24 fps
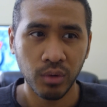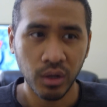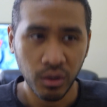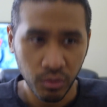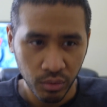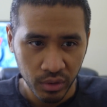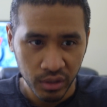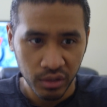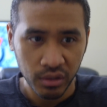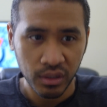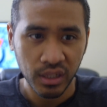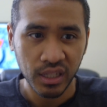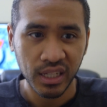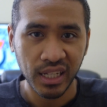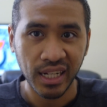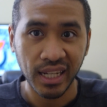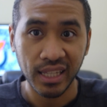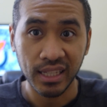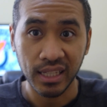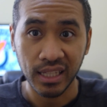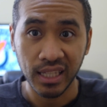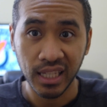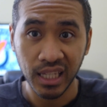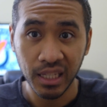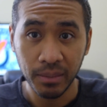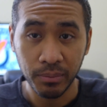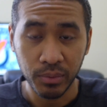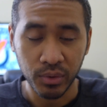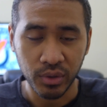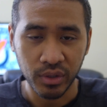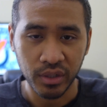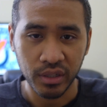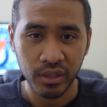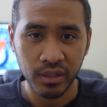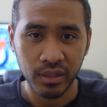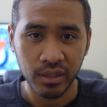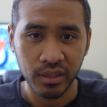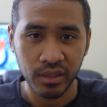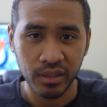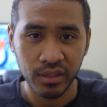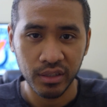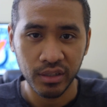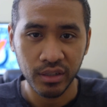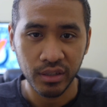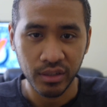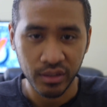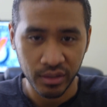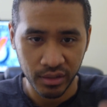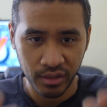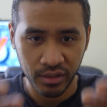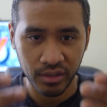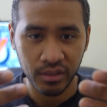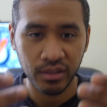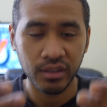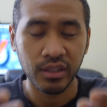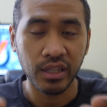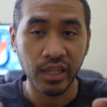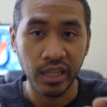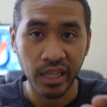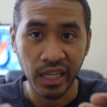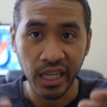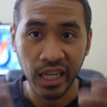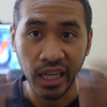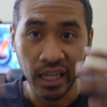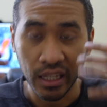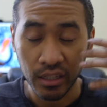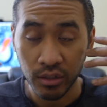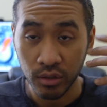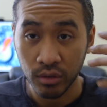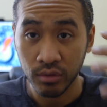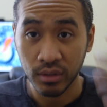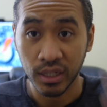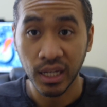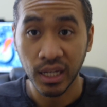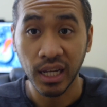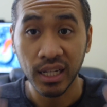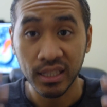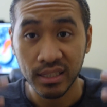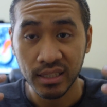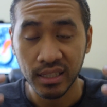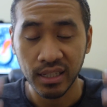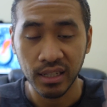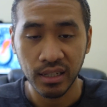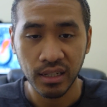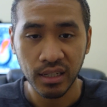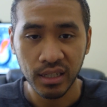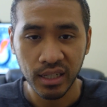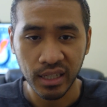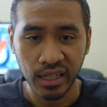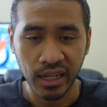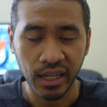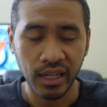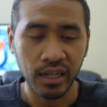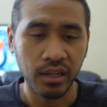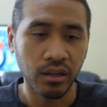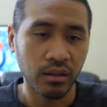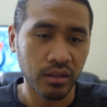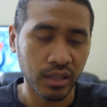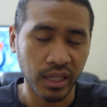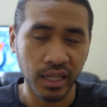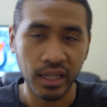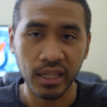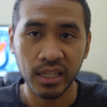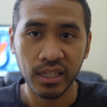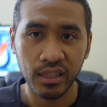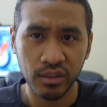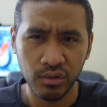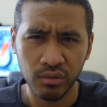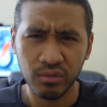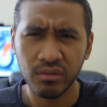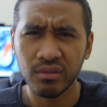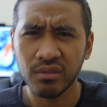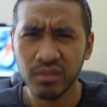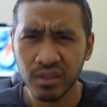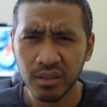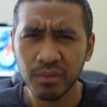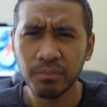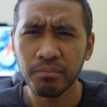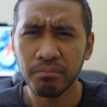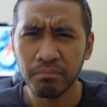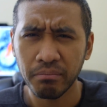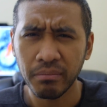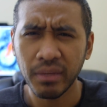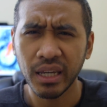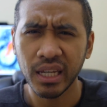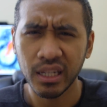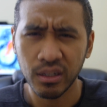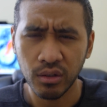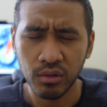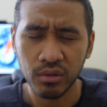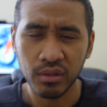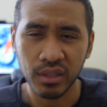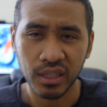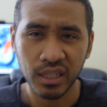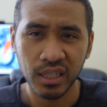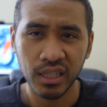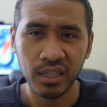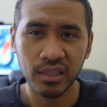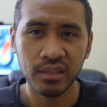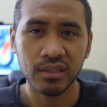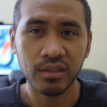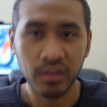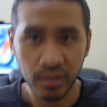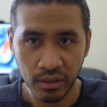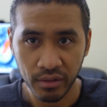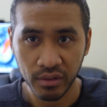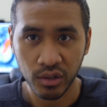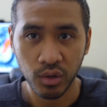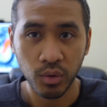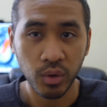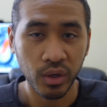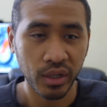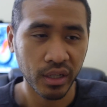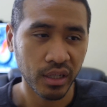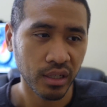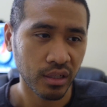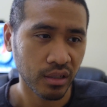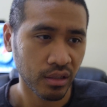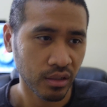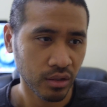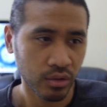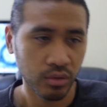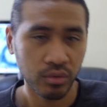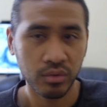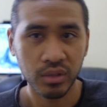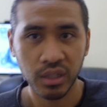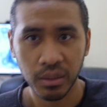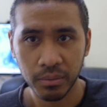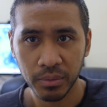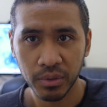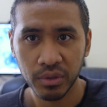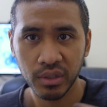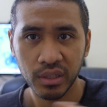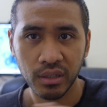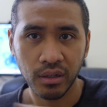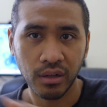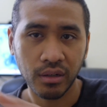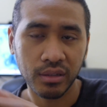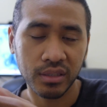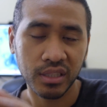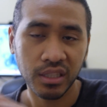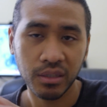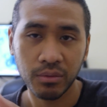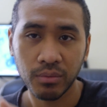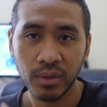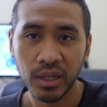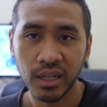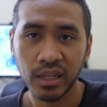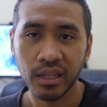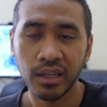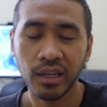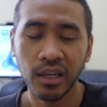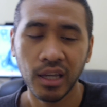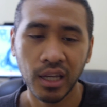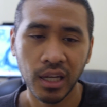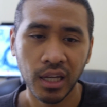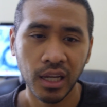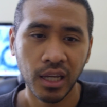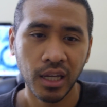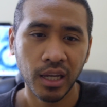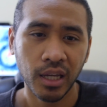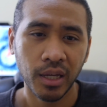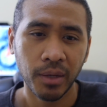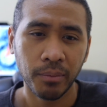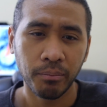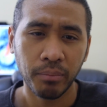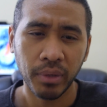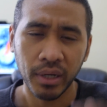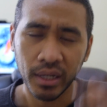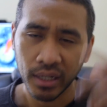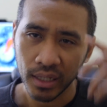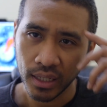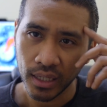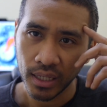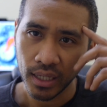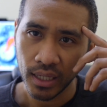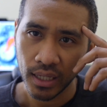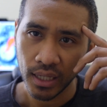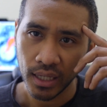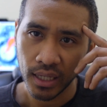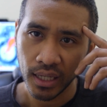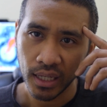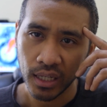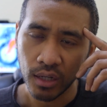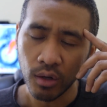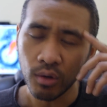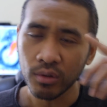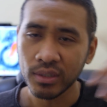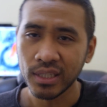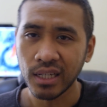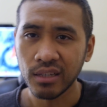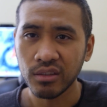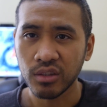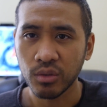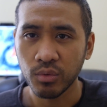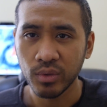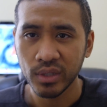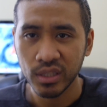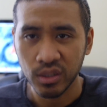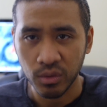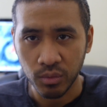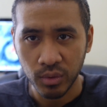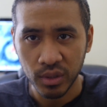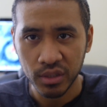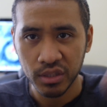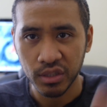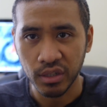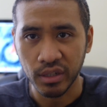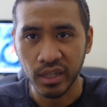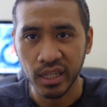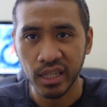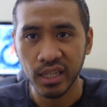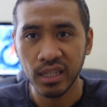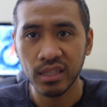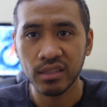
Well, when you're looking at the keyboard, you're constantly looking at it, okay, you may know the keys, QWERTY, QWERTY, but it goes out the window once your